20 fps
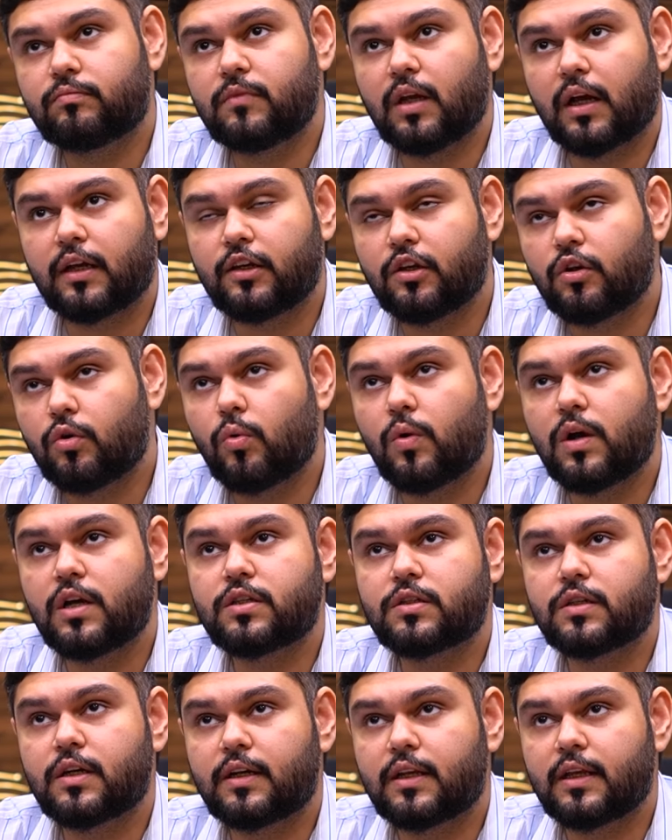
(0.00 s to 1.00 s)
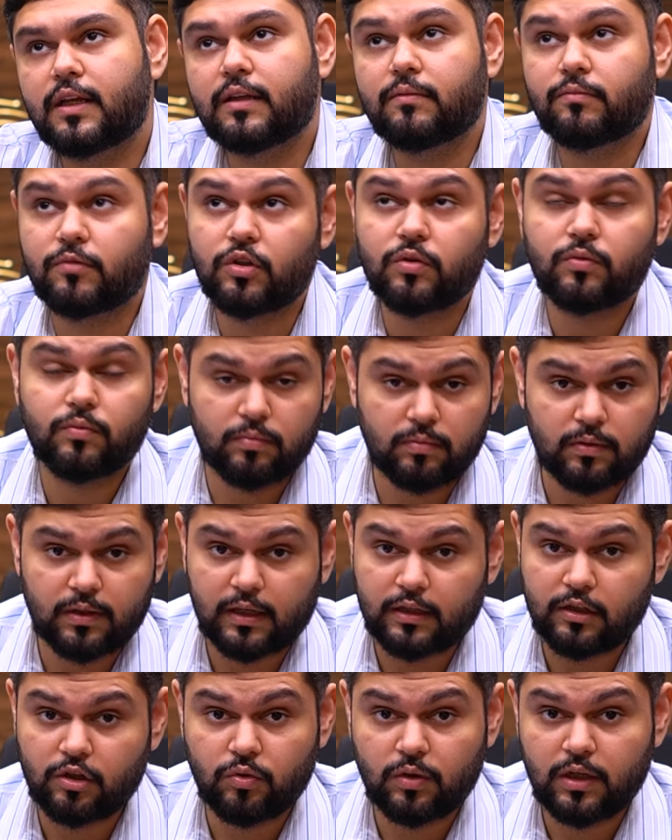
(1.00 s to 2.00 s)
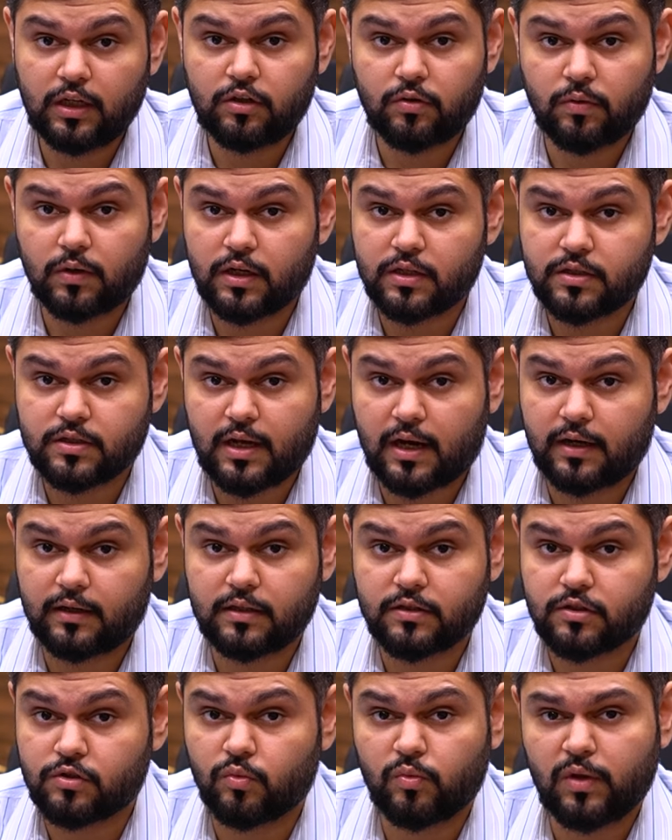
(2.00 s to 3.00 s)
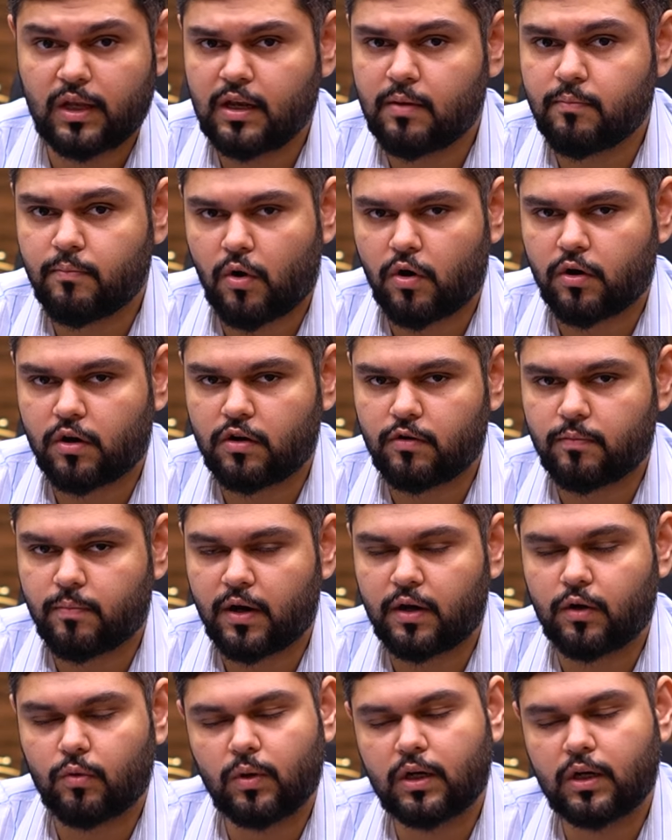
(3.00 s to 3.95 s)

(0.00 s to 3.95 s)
a university, and you need to understand, this is a very important point.